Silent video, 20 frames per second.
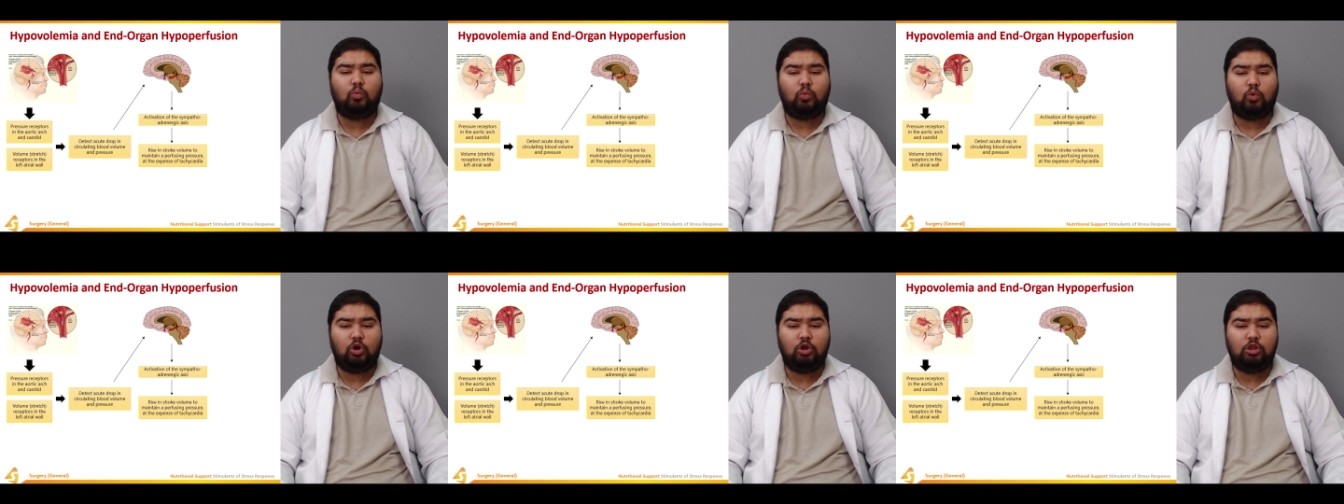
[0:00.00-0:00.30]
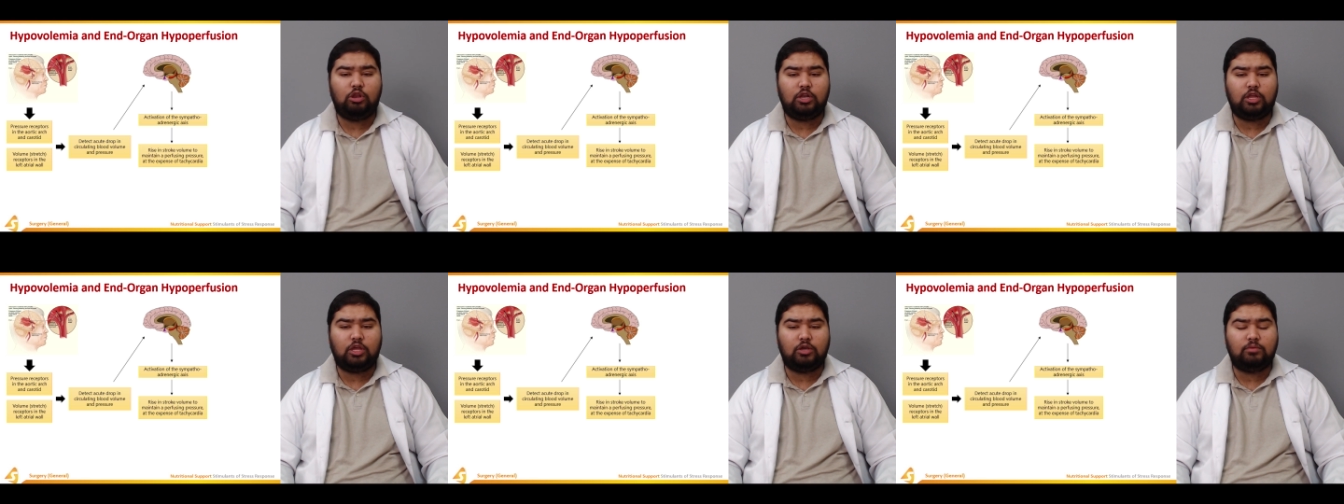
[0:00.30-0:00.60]

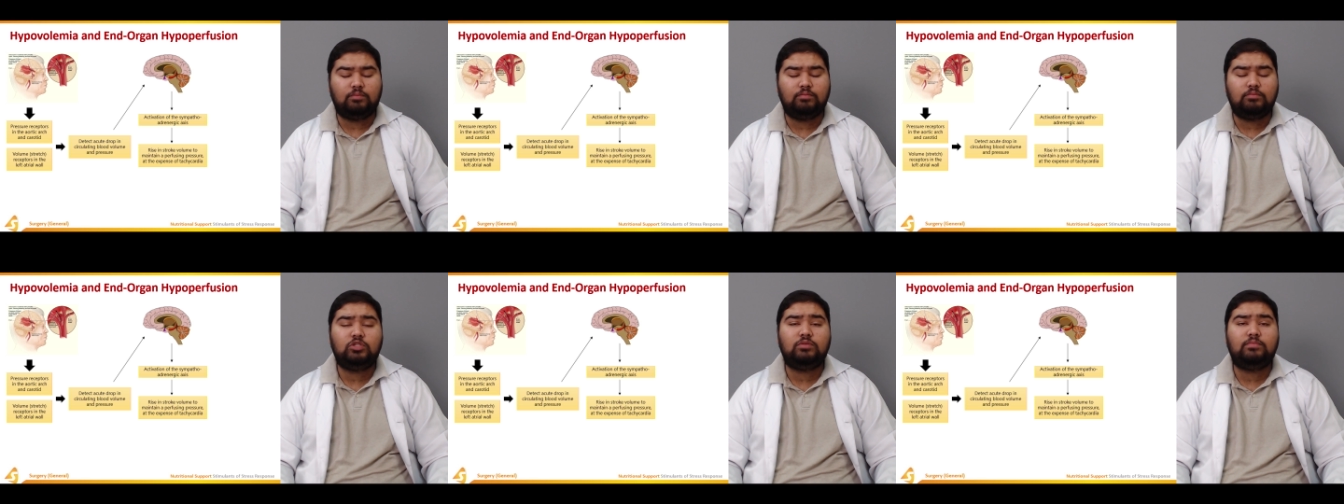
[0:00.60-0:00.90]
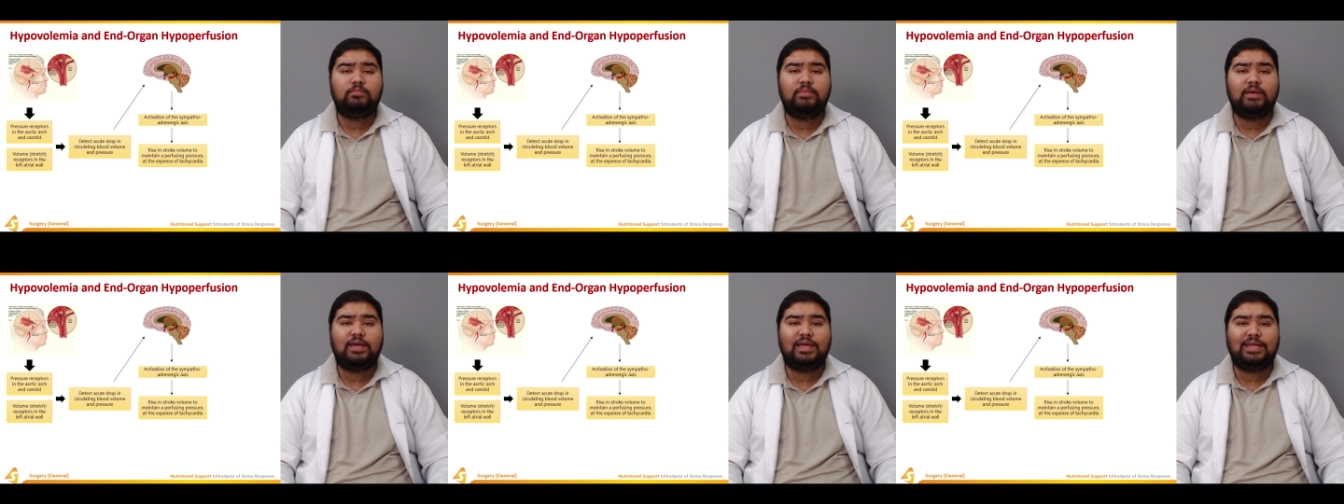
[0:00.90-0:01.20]
volume to
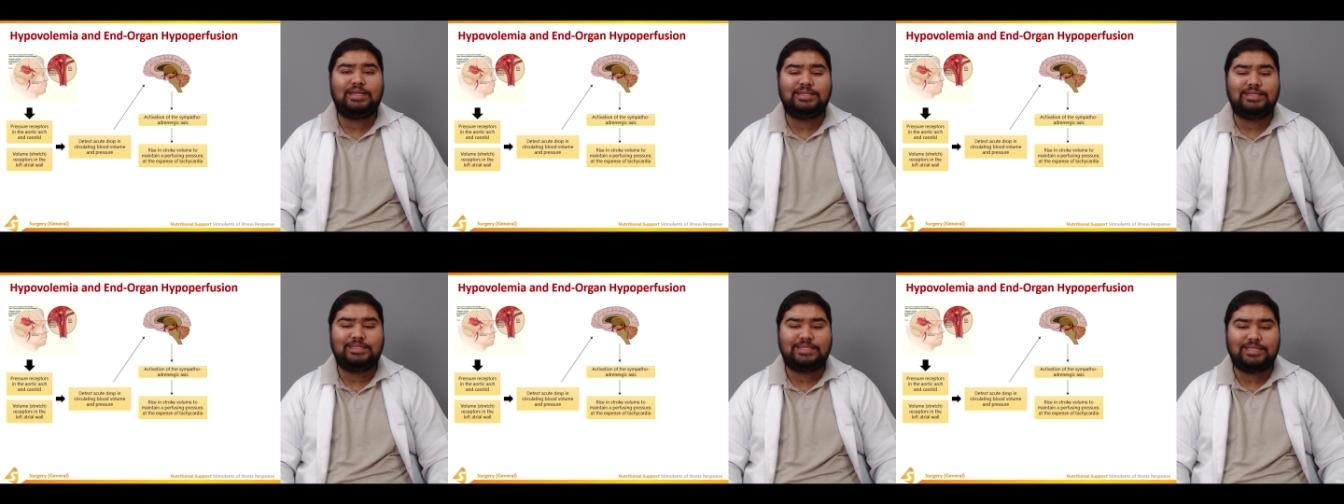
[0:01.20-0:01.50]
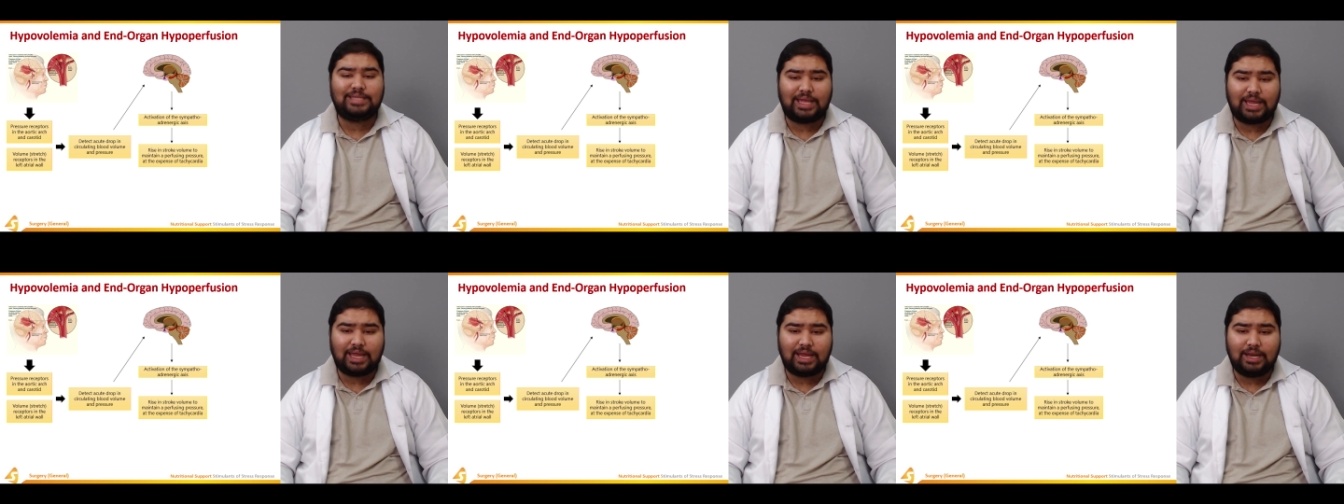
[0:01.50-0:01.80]

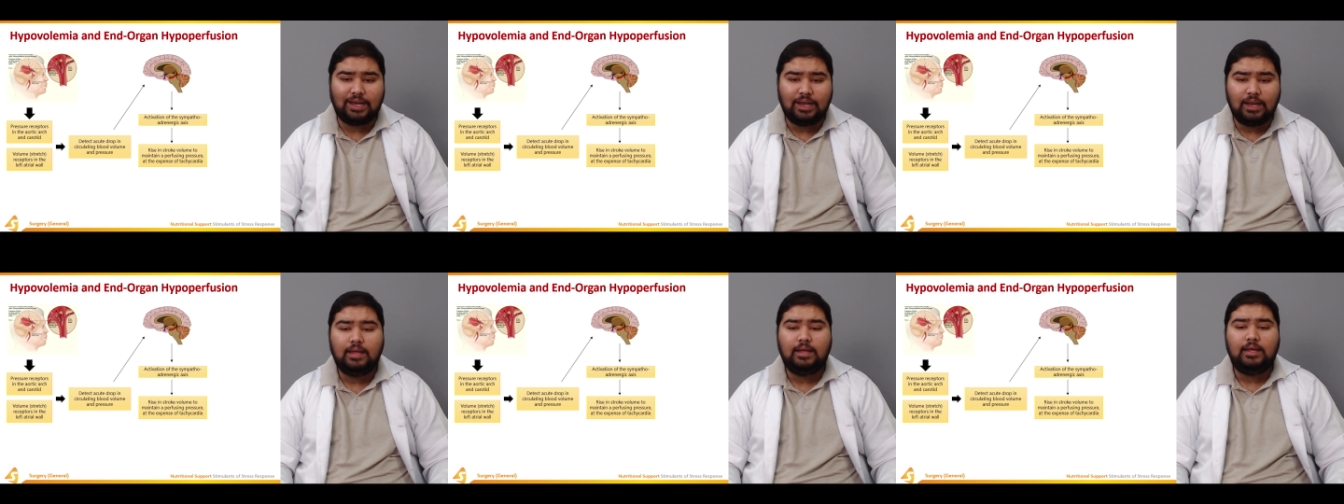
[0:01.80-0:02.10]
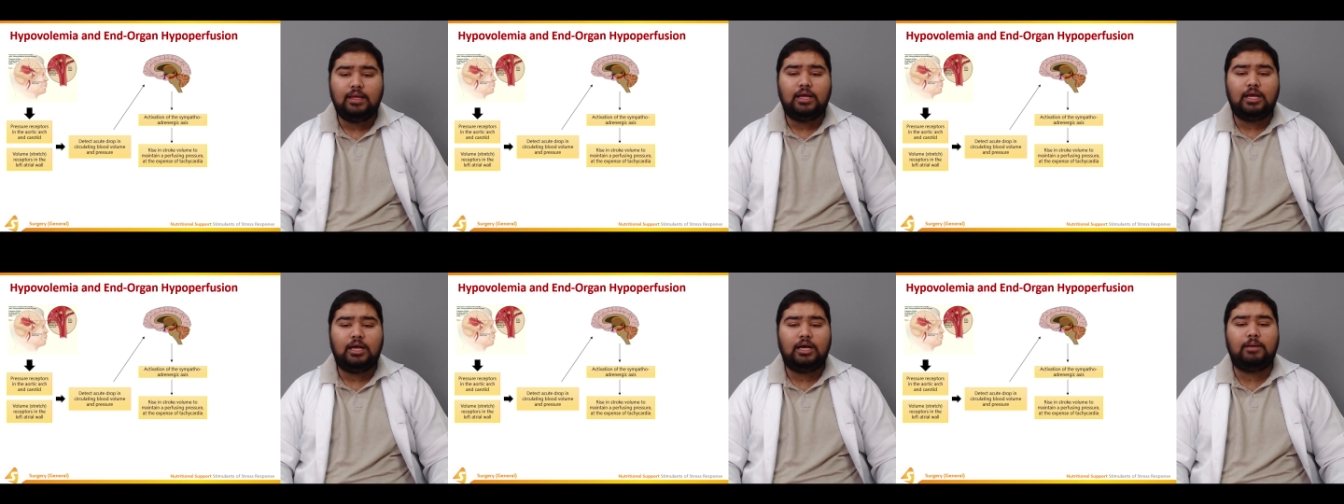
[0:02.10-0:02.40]
maintain
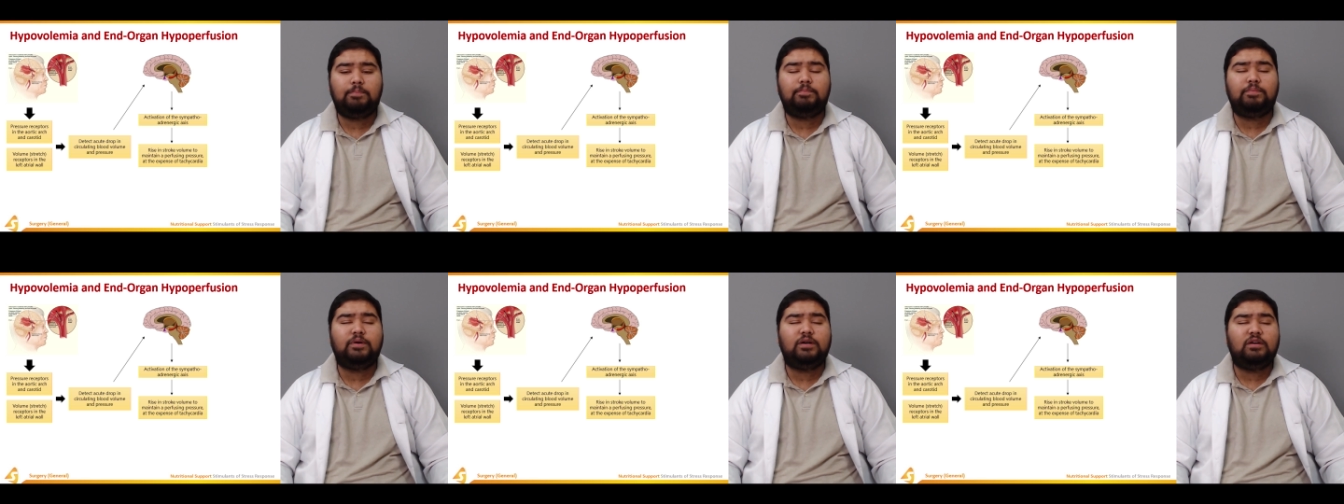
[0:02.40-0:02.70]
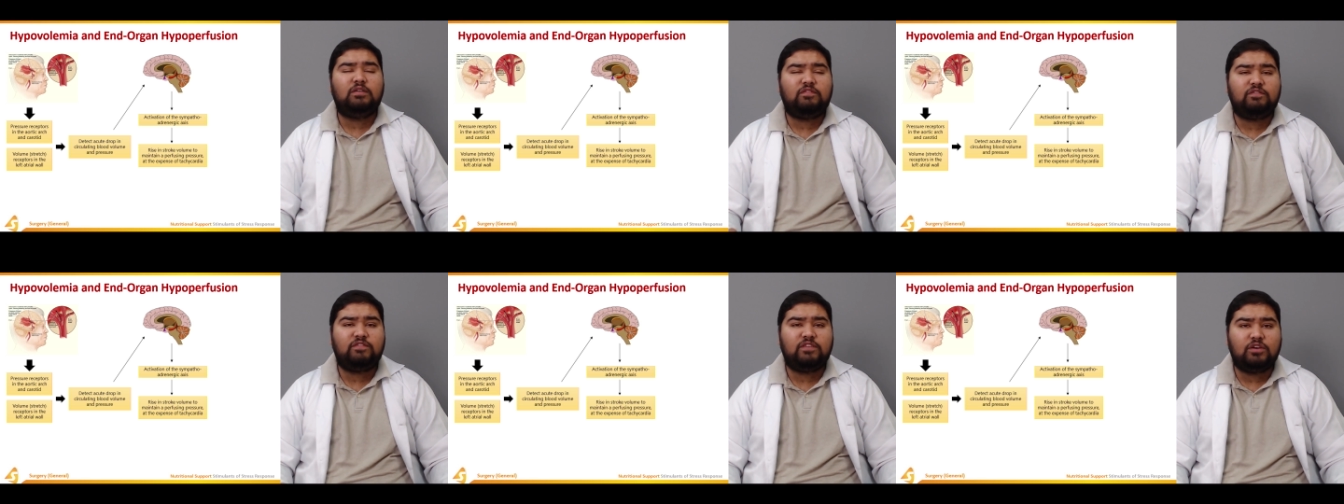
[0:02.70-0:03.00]
a
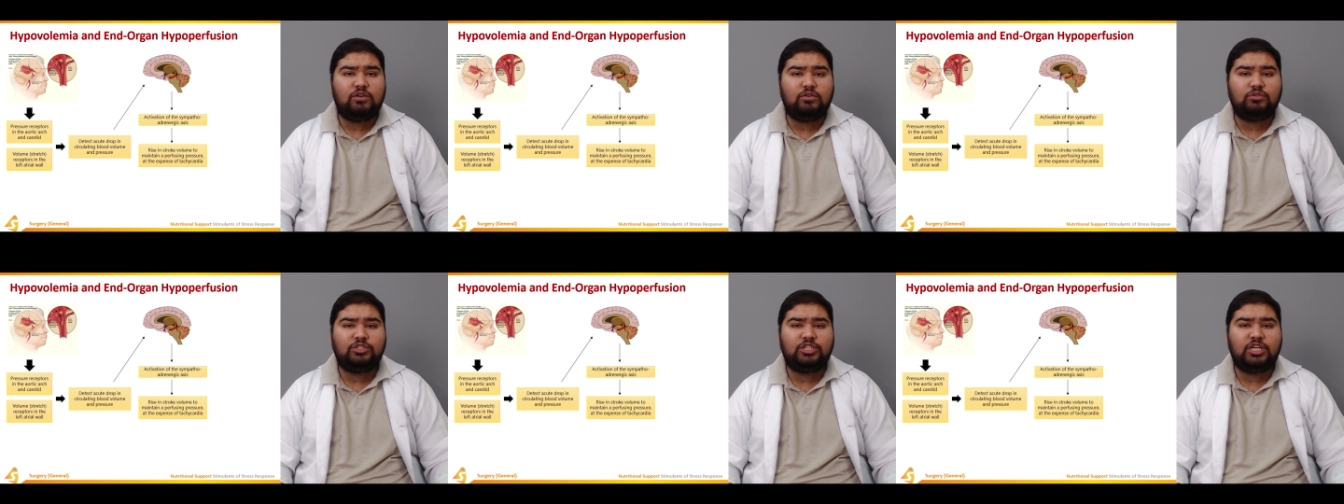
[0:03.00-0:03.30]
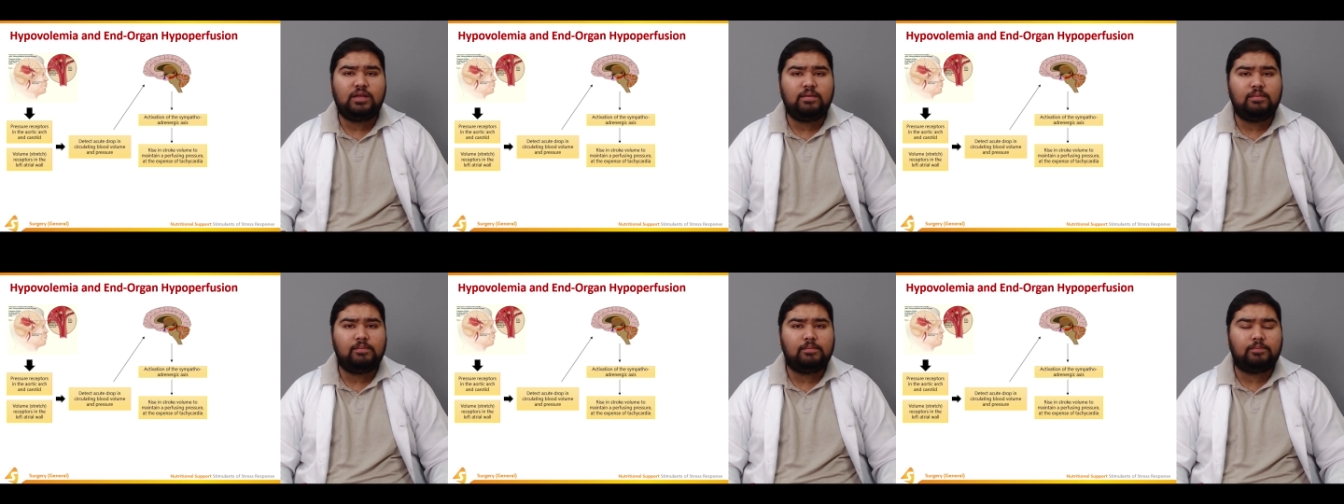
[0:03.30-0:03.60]

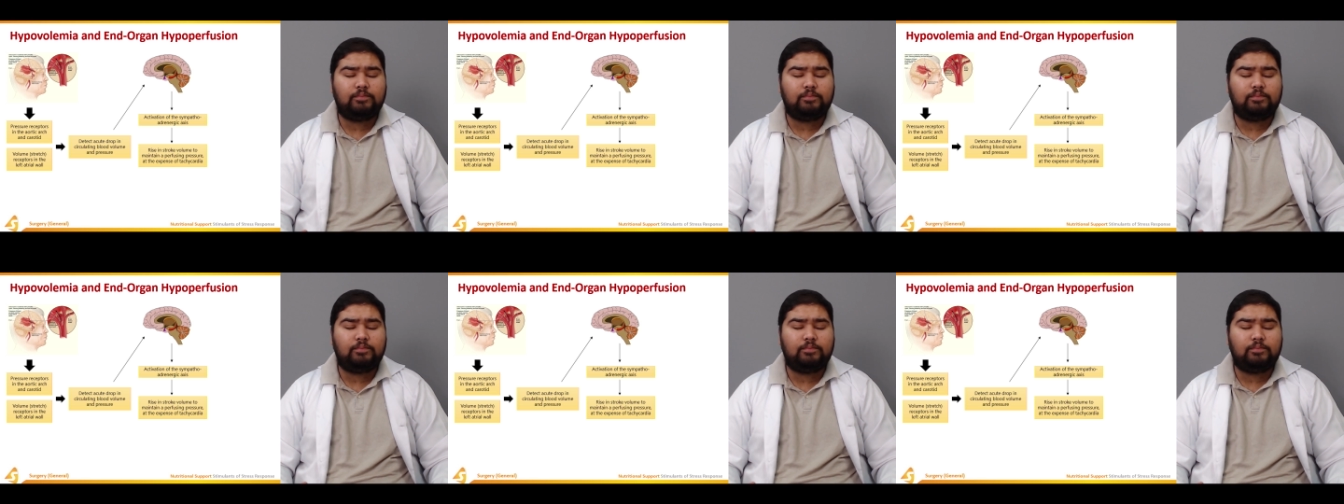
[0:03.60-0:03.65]
perfusing,